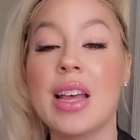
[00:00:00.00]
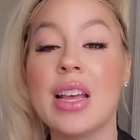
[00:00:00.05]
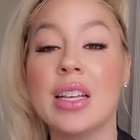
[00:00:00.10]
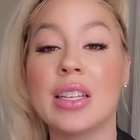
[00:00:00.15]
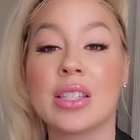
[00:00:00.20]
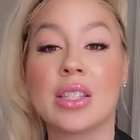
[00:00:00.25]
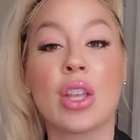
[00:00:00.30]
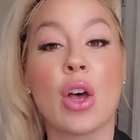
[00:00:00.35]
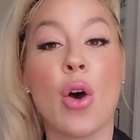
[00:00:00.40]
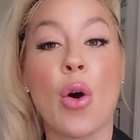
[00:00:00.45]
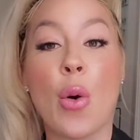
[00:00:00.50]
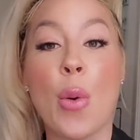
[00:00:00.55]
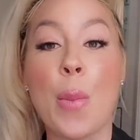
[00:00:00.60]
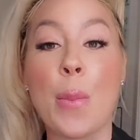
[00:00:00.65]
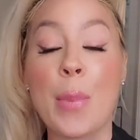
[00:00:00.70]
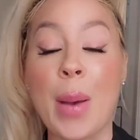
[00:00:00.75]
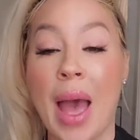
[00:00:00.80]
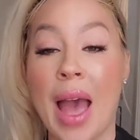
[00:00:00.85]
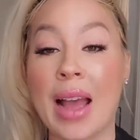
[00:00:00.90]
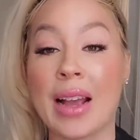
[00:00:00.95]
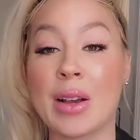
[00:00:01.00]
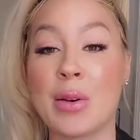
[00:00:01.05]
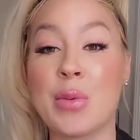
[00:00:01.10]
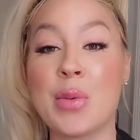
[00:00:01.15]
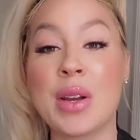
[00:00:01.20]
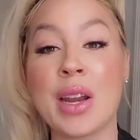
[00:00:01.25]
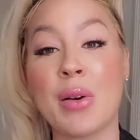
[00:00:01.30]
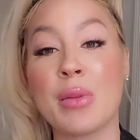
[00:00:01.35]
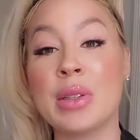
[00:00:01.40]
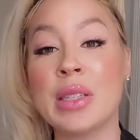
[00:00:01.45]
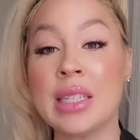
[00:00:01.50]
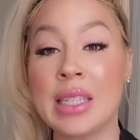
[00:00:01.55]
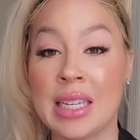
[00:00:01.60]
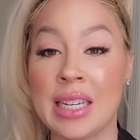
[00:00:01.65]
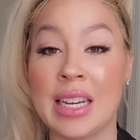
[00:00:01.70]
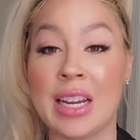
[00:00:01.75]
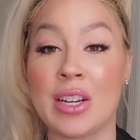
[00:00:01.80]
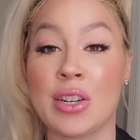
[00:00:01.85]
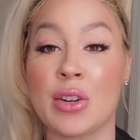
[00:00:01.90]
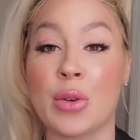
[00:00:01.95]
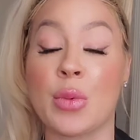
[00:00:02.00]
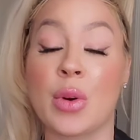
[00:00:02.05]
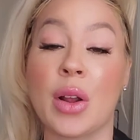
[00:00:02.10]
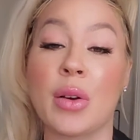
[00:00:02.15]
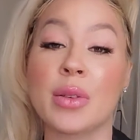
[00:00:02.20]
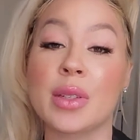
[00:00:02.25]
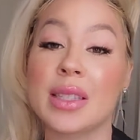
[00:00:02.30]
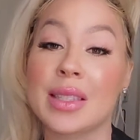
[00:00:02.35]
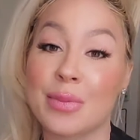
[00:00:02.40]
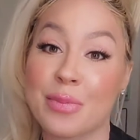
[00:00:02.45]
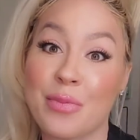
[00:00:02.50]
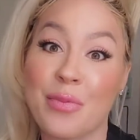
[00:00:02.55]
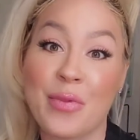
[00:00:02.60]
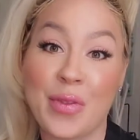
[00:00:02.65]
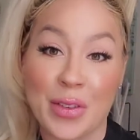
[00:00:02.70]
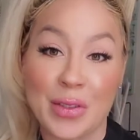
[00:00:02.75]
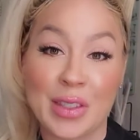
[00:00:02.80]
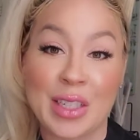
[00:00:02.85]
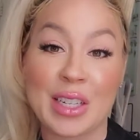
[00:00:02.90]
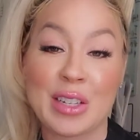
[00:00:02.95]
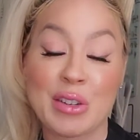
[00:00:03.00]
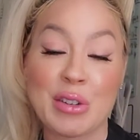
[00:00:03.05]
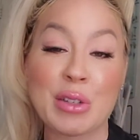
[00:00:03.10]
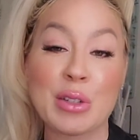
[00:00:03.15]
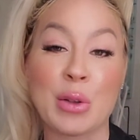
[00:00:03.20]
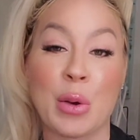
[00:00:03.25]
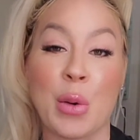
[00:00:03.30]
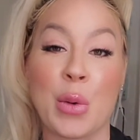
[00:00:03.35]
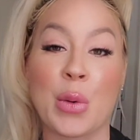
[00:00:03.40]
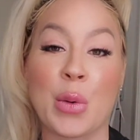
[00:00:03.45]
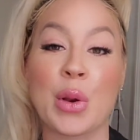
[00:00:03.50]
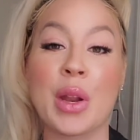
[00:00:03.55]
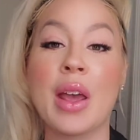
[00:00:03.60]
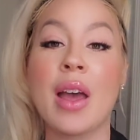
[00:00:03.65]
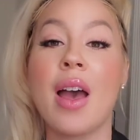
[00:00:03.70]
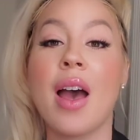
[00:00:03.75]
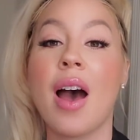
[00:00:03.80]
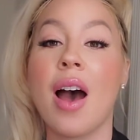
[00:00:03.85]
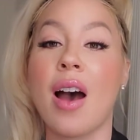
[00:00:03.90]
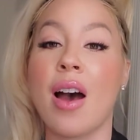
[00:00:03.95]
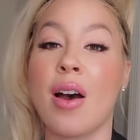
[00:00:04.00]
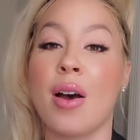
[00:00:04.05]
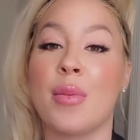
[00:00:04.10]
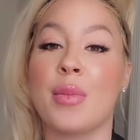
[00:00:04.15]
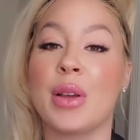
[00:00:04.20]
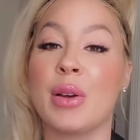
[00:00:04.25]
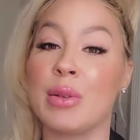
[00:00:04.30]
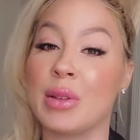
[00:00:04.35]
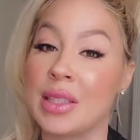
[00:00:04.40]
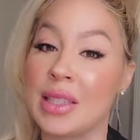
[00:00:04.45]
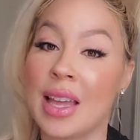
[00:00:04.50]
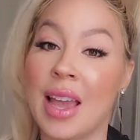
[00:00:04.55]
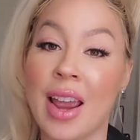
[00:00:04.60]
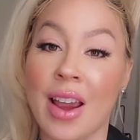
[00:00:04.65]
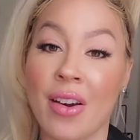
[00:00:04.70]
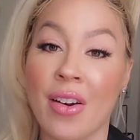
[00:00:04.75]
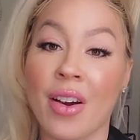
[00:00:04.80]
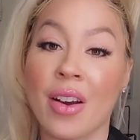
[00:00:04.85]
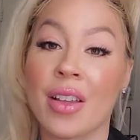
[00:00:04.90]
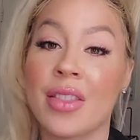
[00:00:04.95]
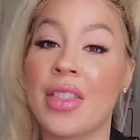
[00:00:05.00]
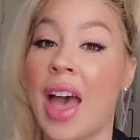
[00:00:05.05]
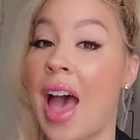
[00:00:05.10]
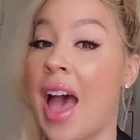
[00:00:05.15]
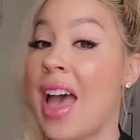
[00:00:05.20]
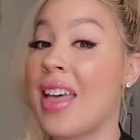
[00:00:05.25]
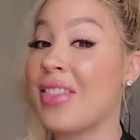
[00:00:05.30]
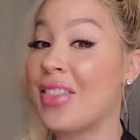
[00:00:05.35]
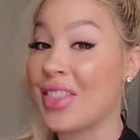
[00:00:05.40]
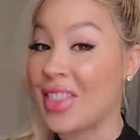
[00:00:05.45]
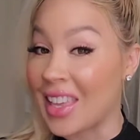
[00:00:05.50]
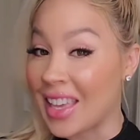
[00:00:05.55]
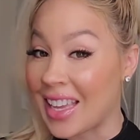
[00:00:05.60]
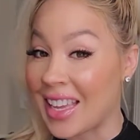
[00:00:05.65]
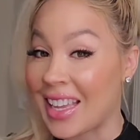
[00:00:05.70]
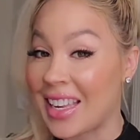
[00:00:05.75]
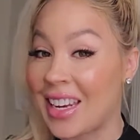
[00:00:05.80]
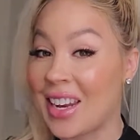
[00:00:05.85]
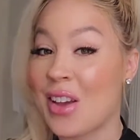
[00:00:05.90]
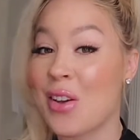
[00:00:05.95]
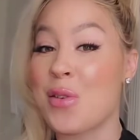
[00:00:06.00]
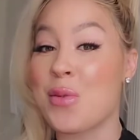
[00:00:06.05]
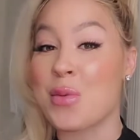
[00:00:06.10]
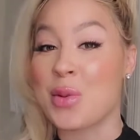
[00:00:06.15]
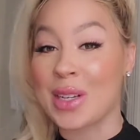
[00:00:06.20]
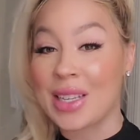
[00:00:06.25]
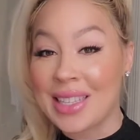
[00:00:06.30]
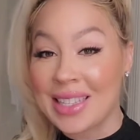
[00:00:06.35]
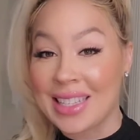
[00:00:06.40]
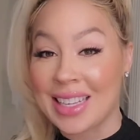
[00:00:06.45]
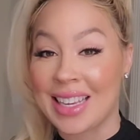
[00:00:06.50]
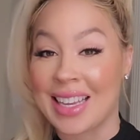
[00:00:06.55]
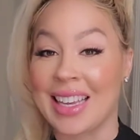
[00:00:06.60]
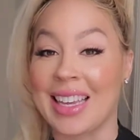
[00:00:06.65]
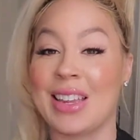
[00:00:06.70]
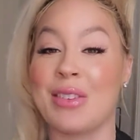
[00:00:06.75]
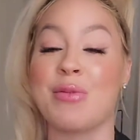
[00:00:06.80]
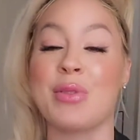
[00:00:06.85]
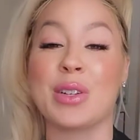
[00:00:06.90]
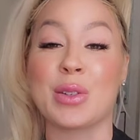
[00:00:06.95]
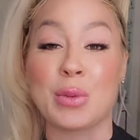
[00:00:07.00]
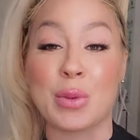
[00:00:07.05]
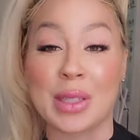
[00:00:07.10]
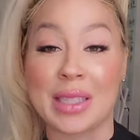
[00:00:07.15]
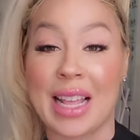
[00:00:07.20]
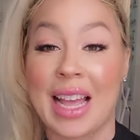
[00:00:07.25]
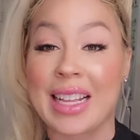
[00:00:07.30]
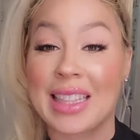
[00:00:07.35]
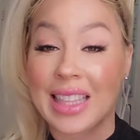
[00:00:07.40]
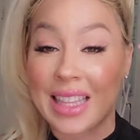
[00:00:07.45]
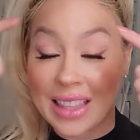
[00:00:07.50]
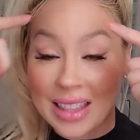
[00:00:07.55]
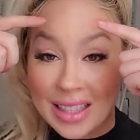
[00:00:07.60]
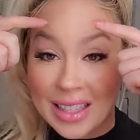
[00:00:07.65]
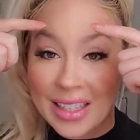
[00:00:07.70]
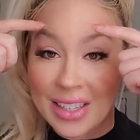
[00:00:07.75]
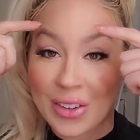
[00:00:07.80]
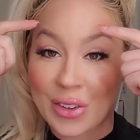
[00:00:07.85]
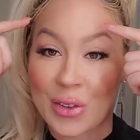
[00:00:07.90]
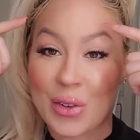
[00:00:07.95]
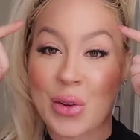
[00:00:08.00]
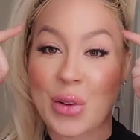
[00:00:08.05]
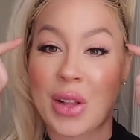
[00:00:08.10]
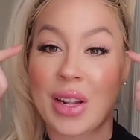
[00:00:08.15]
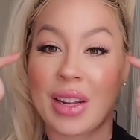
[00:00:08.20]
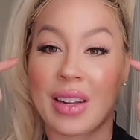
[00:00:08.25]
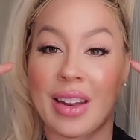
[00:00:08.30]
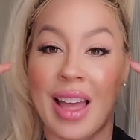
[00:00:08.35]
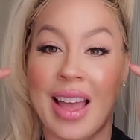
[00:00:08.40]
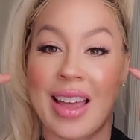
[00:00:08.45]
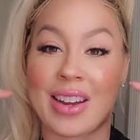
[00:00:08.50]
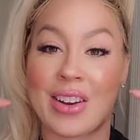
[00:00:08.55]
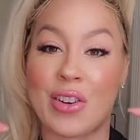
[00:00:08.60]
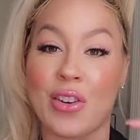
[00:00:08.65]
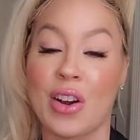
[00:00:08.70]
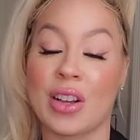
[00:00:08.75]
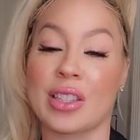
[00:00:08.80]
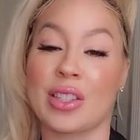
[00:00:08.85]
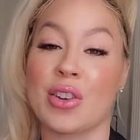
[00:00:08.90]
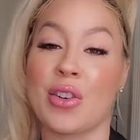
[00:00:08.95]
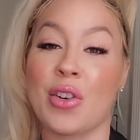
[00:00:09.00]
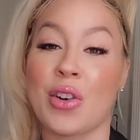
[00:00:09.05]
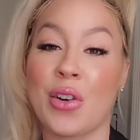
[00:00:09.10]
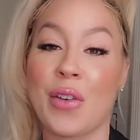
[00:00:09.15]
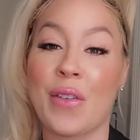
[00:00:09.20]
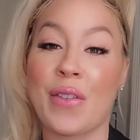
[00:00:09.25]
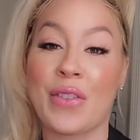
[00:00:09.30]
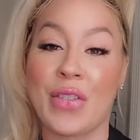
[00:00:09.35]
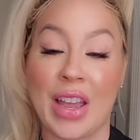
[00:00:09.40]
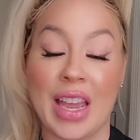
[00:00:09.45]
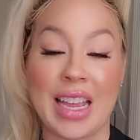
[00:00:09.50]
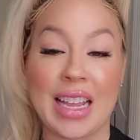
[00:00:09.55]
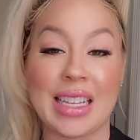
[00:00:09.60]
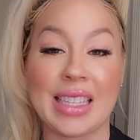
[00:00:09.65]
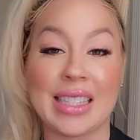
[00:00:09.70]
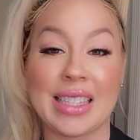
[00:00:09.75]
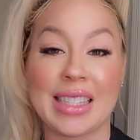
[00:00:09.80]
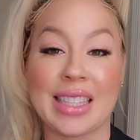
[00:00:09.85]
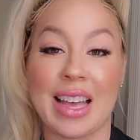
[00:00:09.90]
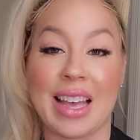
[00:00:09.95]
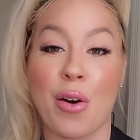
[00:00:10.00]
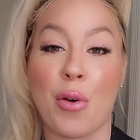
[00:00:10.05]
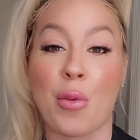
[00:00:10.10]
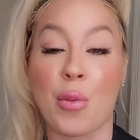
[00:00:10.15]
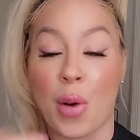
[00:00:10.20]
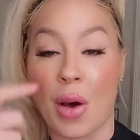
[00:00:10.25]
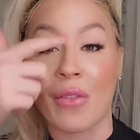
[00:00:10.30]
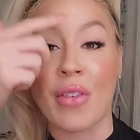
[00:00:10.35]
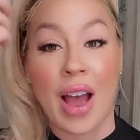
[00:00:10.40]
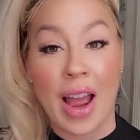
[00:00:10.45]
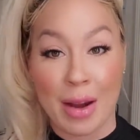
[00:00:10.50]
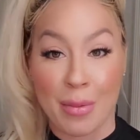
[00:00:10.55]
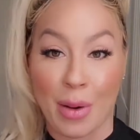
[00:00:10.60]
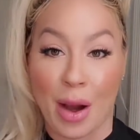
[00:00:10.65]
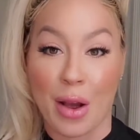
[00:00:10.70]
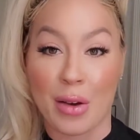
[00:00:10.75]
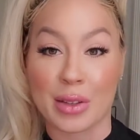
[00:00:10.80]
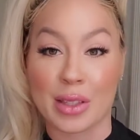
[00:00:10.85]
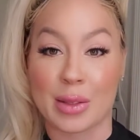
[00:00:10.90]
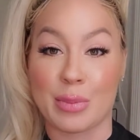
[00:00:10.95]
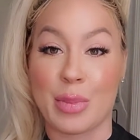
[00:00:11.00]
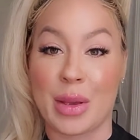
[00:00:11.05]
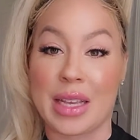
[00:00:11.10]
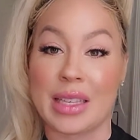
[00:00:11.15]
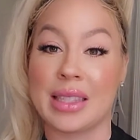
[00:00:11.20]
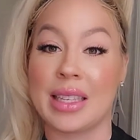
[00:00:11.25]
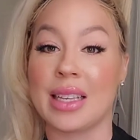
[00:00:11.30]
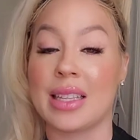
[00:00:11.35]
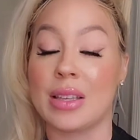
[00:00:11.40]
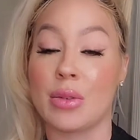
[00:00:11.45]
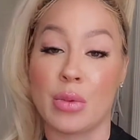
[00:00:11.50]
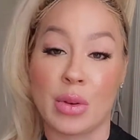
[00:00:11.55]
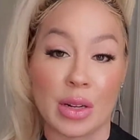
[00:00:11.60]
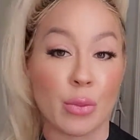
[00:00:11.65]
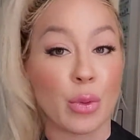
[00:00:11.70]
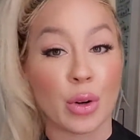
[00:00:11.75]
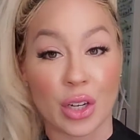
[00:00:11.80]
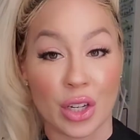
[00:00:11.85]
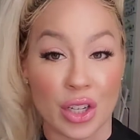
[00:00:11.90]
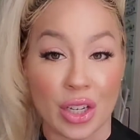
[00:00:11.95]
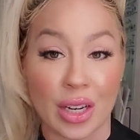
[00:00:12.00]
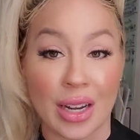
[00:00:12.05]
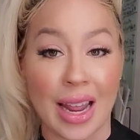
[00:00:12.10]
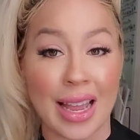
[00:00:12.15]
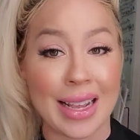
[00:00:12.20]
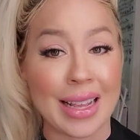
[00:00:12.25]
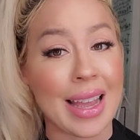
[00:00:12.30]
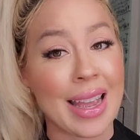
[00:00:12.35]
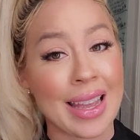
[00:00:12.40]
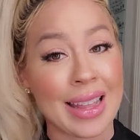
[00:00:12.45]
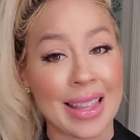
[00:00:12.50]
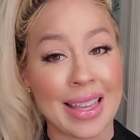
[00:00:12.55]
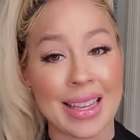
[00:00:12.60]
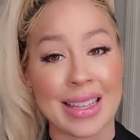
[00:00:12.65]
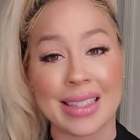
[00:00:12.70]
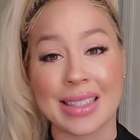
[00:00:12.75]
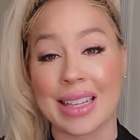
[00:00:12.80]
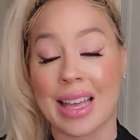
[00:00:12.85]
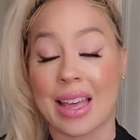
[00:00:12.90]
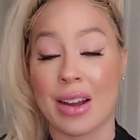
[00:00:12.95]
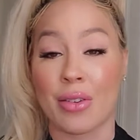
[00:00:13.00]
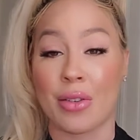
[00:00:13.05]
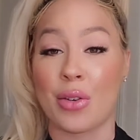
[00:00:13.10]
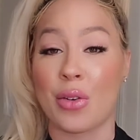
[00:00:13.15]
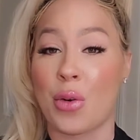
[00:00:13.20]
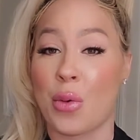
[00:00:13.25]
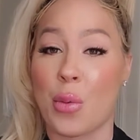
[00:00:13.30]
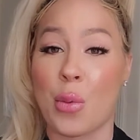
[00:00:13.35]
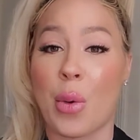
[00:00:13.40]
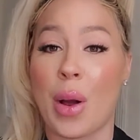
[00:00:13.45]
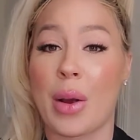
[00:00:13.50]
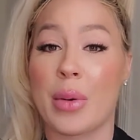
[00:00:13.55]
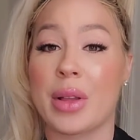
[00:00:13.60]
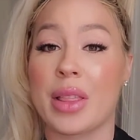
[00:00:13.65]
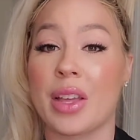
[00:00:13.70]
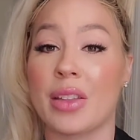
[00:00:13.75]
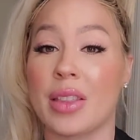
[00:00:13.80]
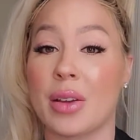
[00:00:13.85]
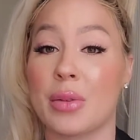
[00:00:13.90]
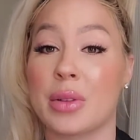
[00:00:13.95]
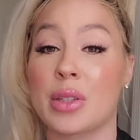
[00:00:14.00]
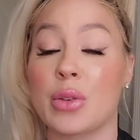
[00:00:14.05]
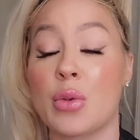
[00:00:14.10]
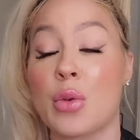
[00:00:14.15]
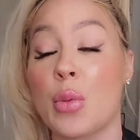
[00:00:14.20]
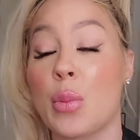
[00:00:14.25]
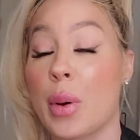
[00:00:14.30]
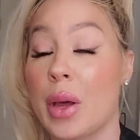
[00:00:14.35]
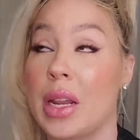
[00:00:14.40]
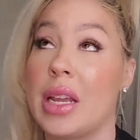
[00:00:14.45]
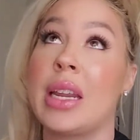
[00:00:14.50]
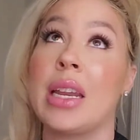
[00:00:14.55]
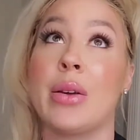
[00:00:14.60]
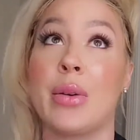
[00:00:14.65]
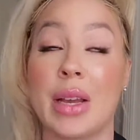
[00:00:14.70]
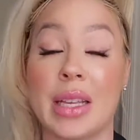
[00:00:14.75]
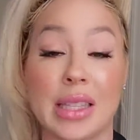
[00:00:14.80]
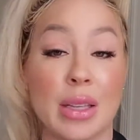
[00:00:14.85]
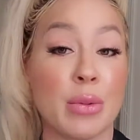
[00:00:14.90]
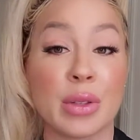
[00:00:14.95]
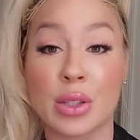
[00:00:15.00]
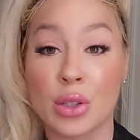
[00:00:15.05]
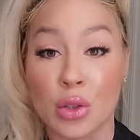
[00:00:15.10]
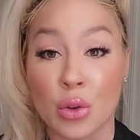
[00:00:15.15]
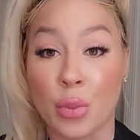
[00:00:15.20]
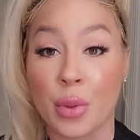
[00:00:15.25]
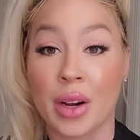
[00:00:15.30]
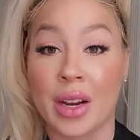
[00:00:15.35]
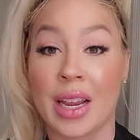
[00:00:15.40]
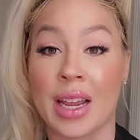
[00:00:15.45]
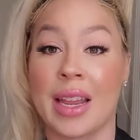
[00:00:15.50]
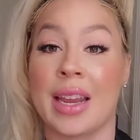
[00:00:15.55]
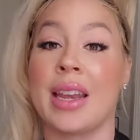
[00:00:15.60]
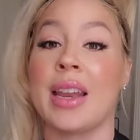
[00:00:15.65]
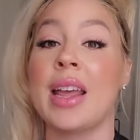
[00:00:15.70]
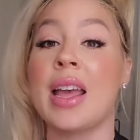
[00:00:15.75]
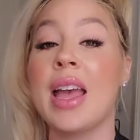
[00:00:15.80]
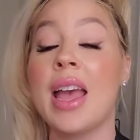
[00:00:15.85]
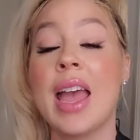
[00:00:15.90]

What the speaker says: So back when I was a teenager, when I was 15 years old, it was the era that thin was in, which was like the little line across your face of eyebrows. Basically, we were looking like aliens. I don't know why we thought that was cool, but anyways, it was super in.